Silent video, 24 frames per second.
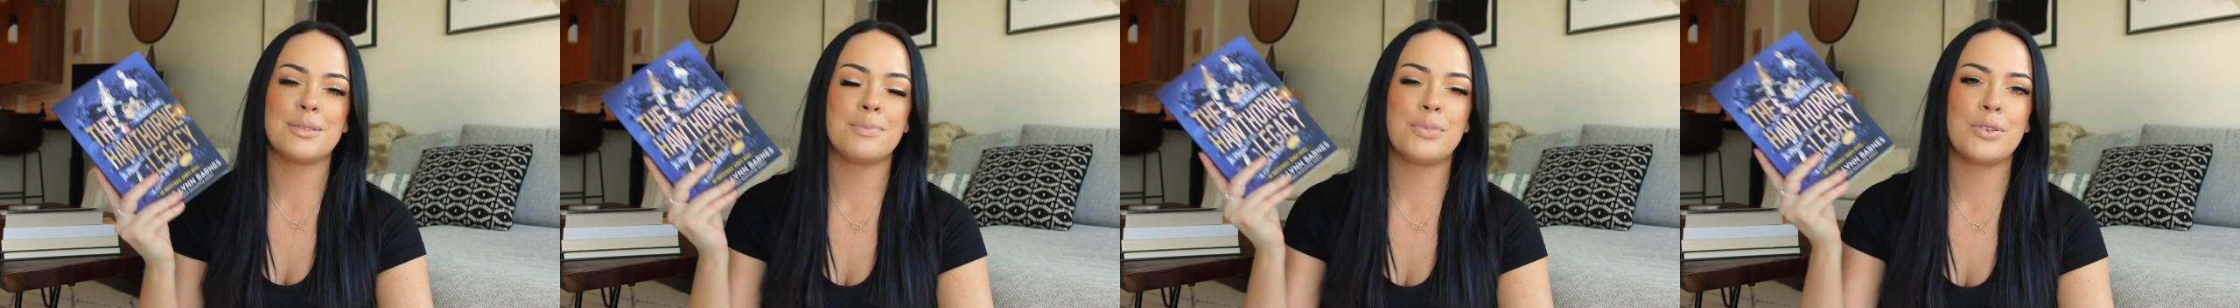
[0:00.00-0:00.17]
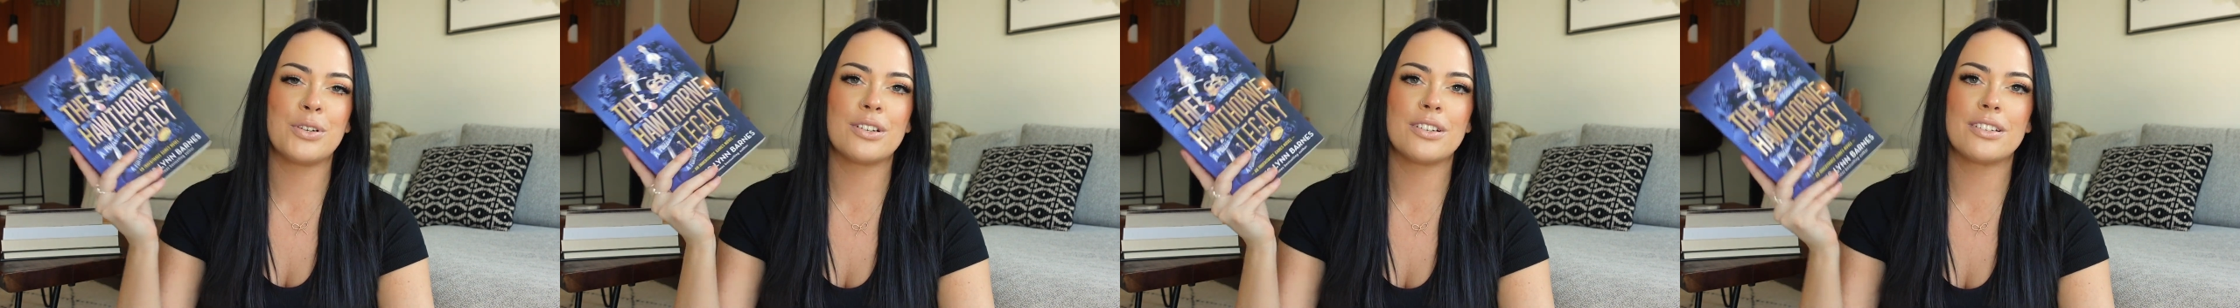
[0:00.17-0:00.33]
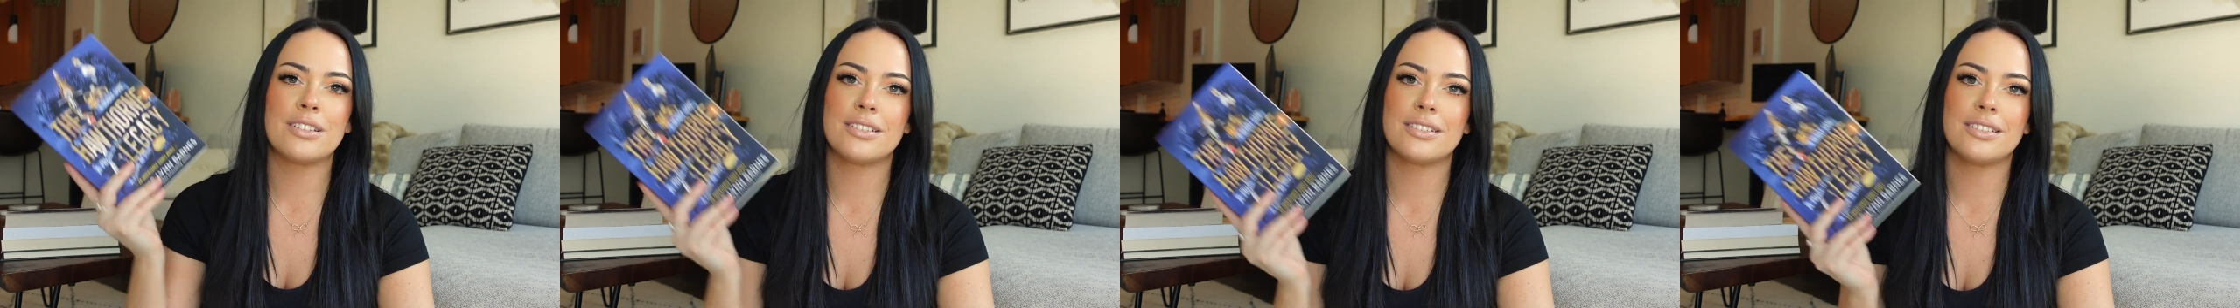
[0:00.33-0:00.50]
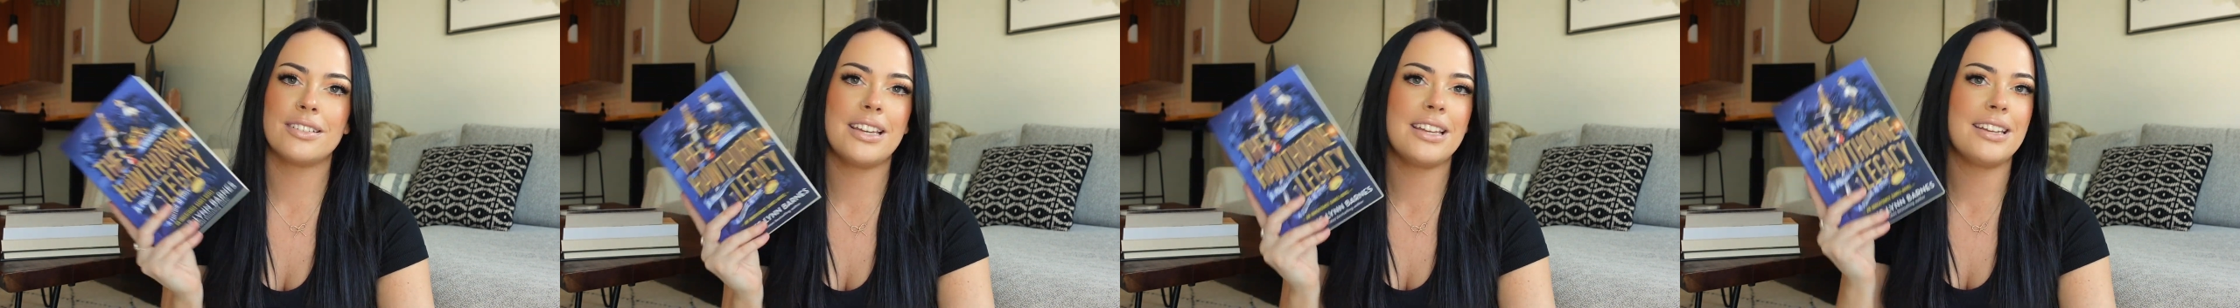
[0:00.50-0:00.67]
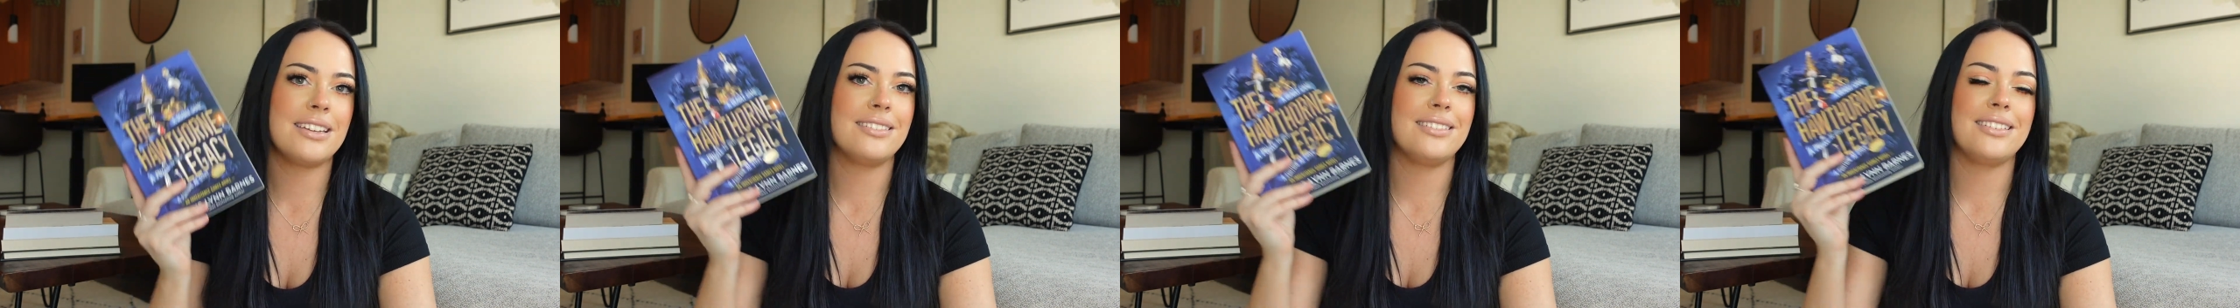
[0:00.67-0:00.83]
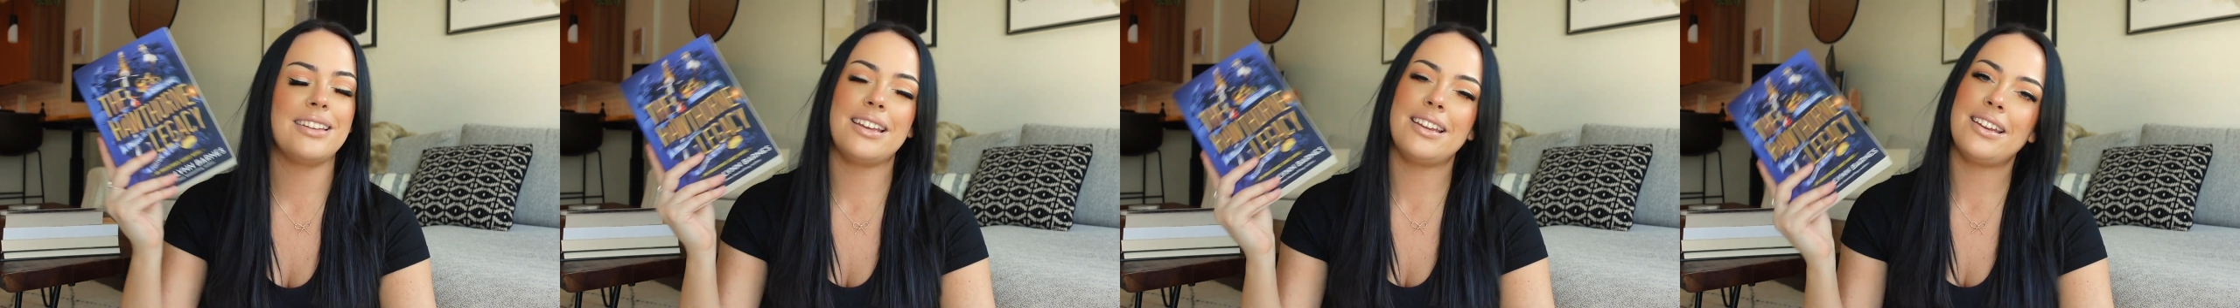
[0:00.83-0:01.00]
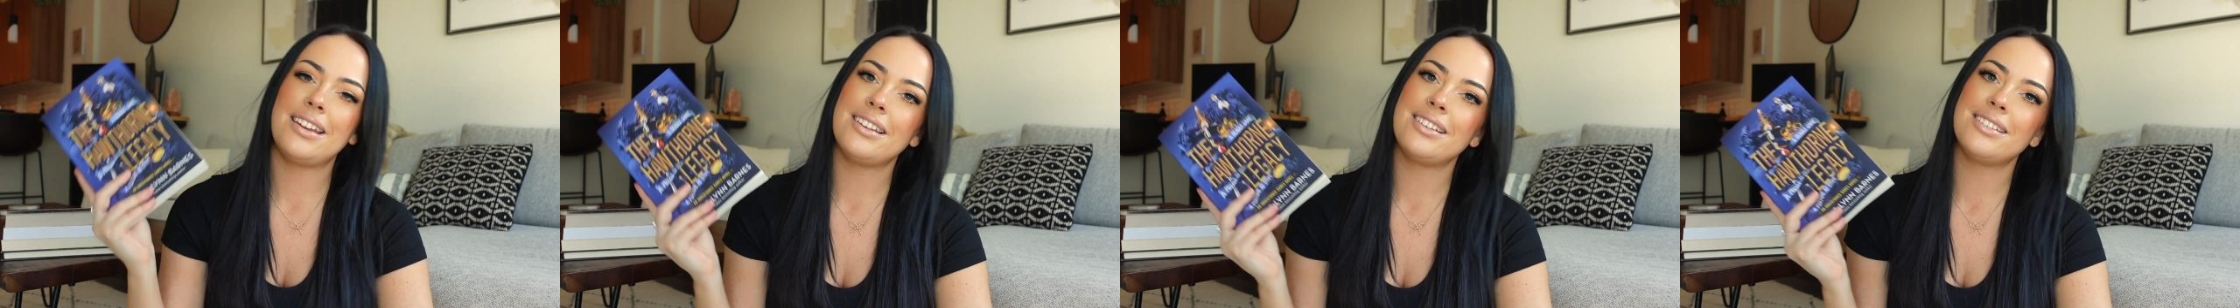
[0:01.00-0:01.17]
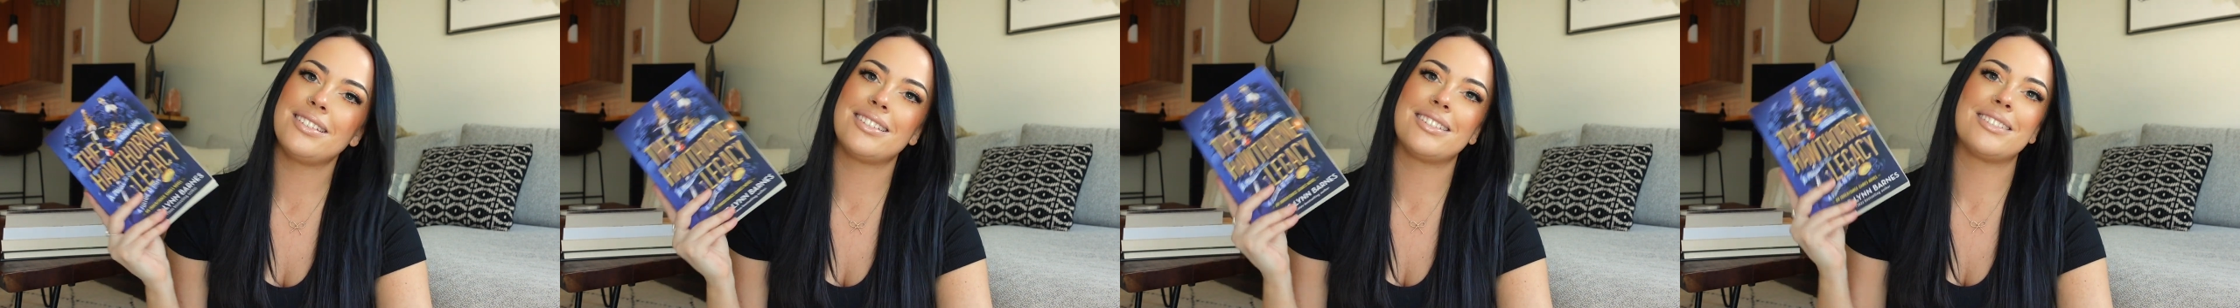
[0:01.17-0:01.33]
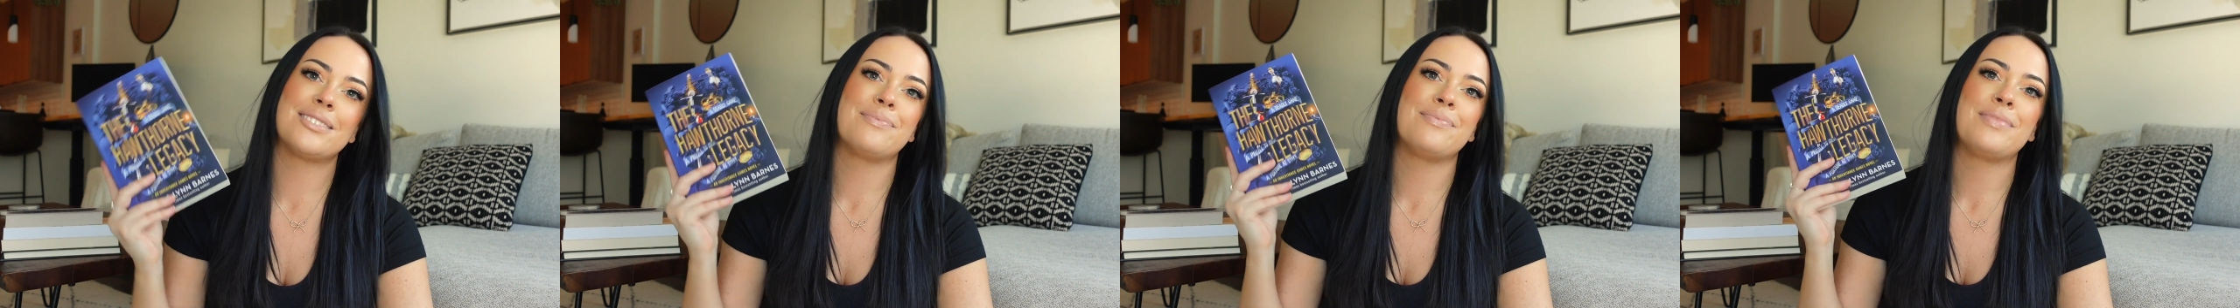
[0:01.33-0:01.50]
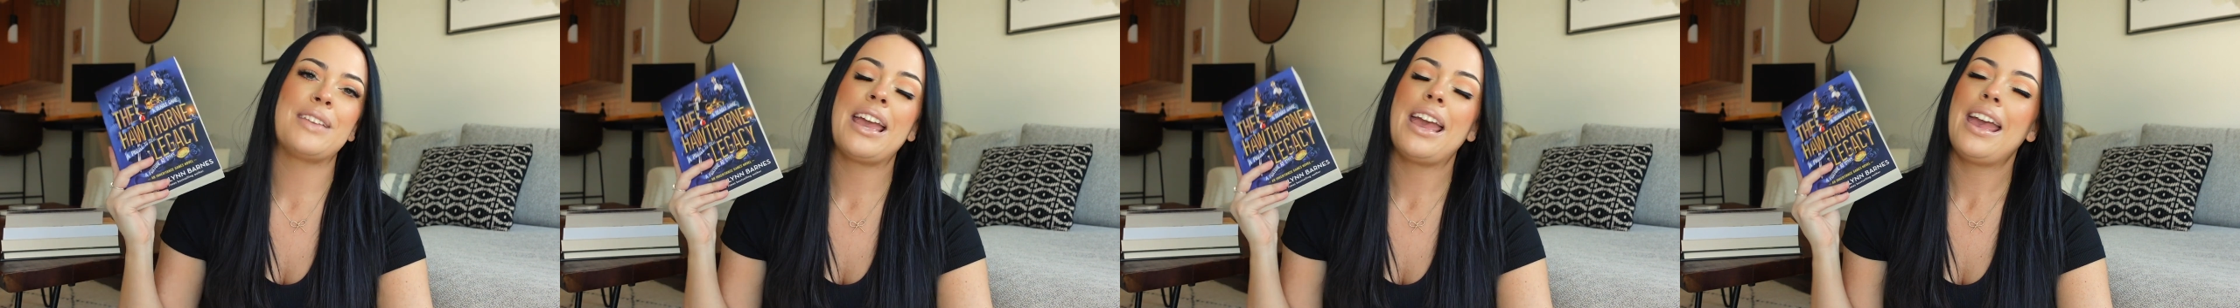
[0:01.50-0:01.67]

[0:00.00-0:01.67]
book, it it is